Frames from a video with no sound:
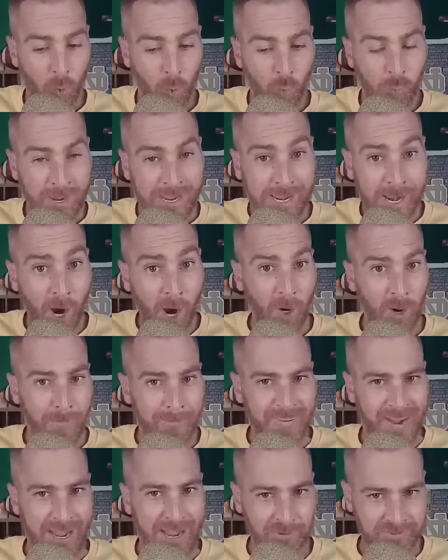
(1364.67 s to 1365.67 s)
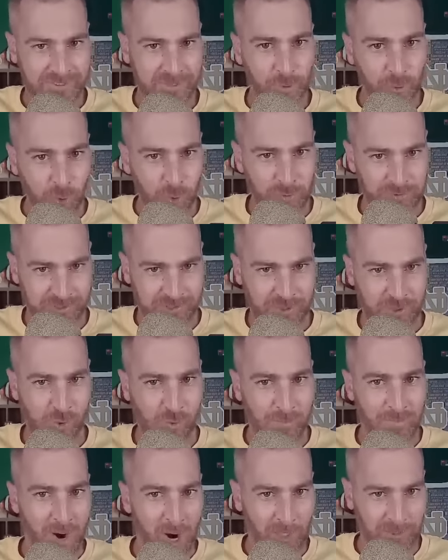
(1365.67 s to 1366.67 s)
we are about to lose
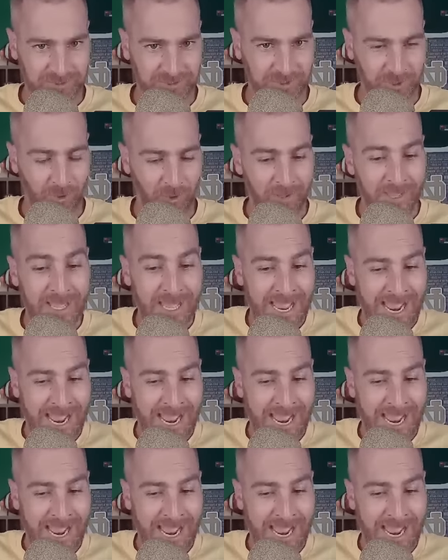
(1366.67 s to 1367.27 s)
to Marshall.